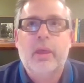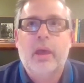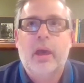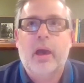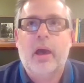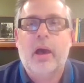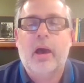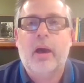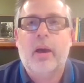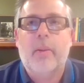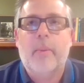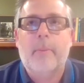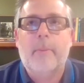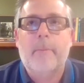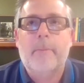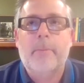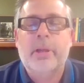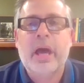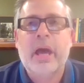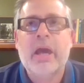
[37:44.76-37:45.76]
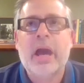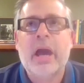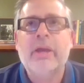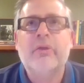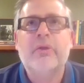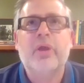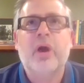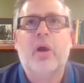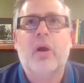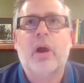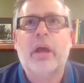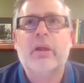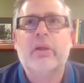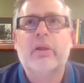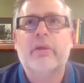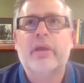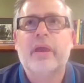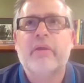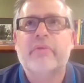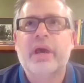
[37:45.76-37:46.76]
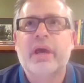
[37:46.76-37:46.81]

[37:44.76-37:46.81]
But I don't know, Kevin.